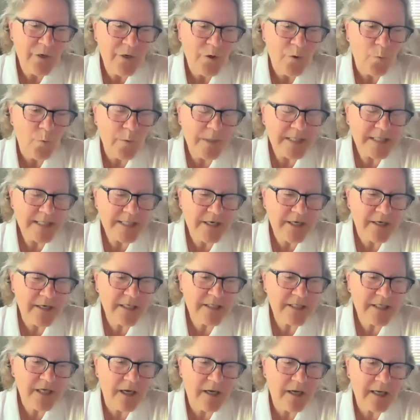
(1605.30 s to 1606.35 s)
we
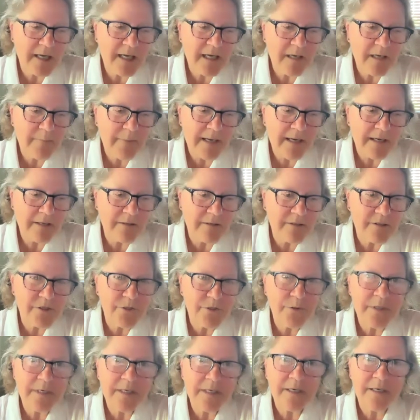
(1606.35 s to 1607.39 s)
started talking about
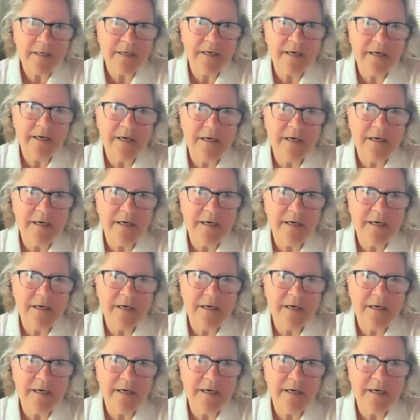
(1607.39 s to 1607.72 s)
doing